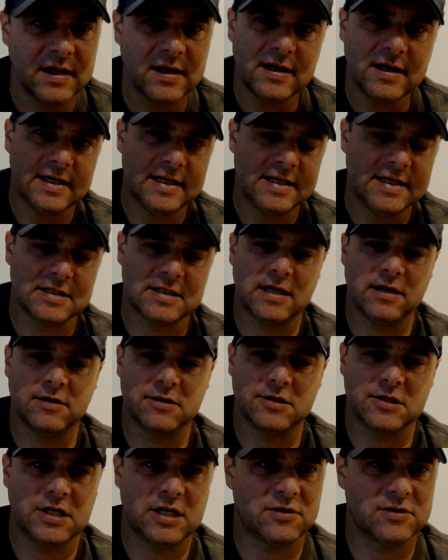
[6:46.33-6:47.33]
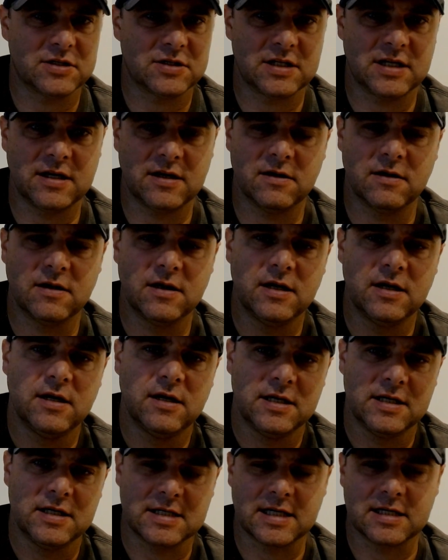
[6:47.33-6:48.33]
He's there. Sarah's there.
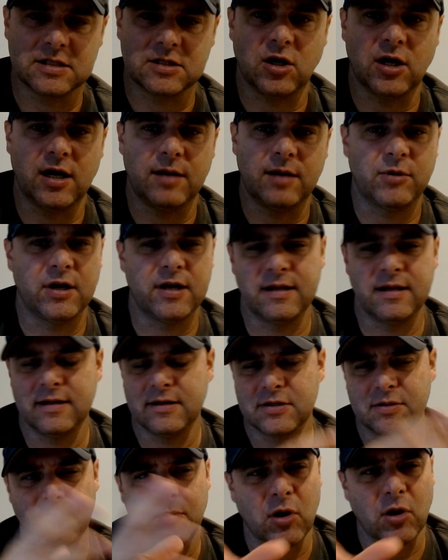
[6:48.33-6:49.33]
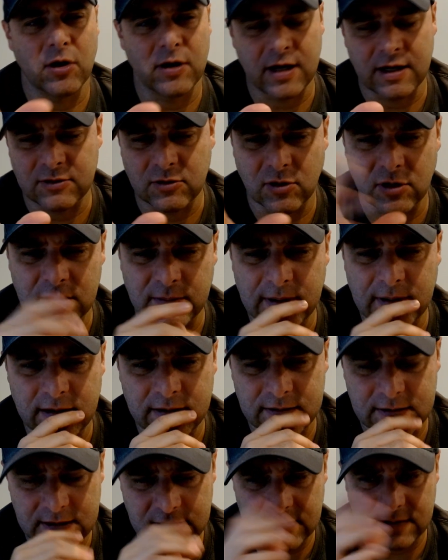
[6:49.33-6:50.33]
He's got his library, and there's a part I talked
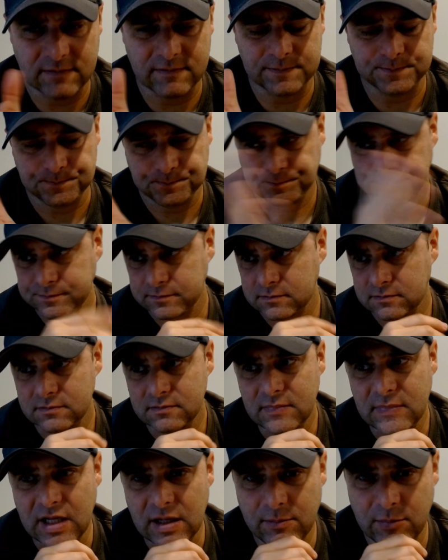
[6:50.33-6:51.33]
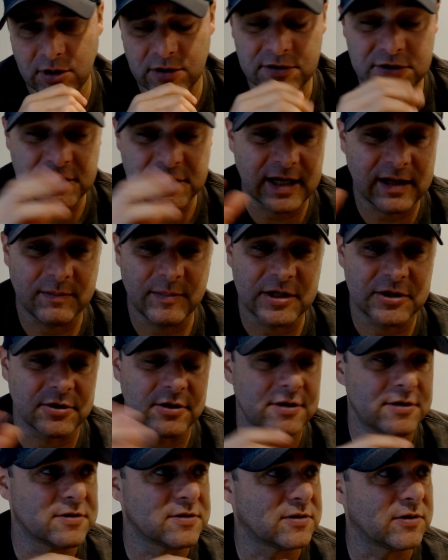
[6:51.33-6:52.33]
about in my other channel. I
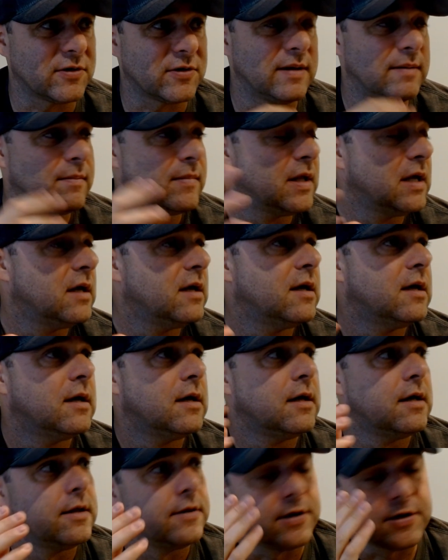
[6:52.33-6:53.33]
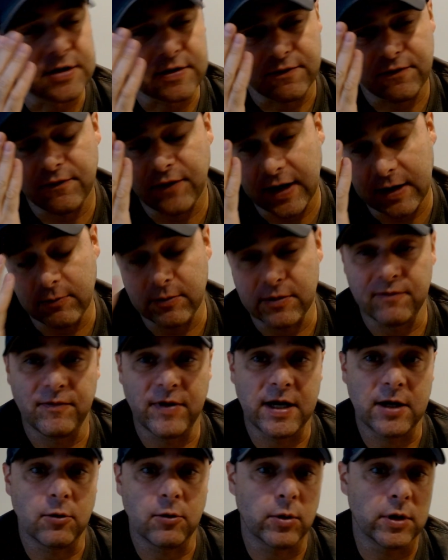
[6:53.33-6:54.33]
mentioned on Instagram. There's a fight with
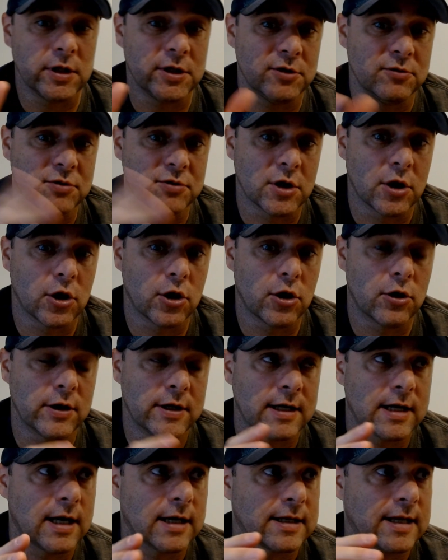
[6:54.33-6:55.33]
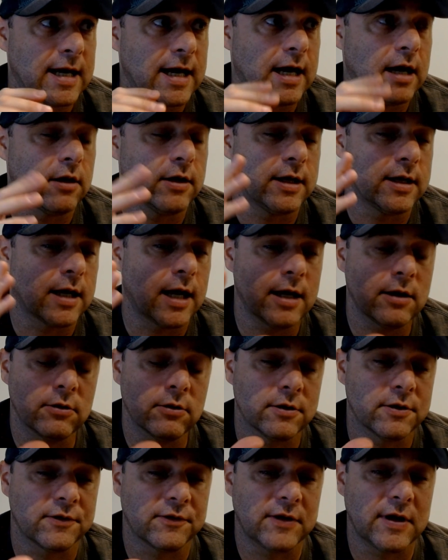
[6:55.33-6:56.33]
Vader where you use her and not Cal, and I don't
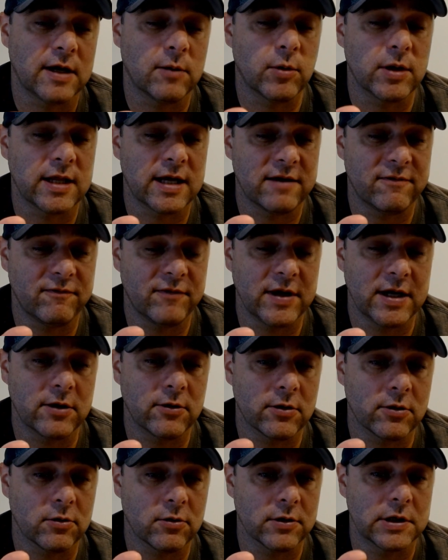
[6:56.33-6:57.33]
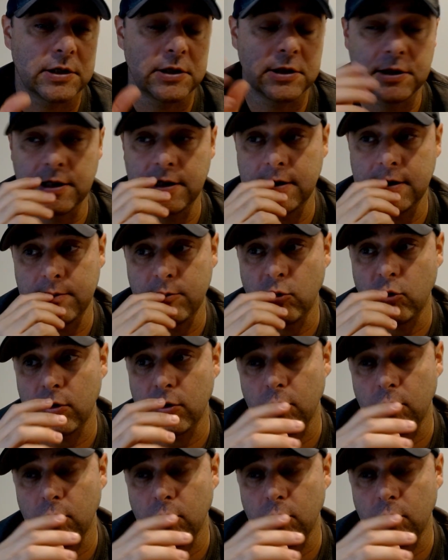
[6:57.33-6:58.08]
understand why they have Vader and all this shit anymore.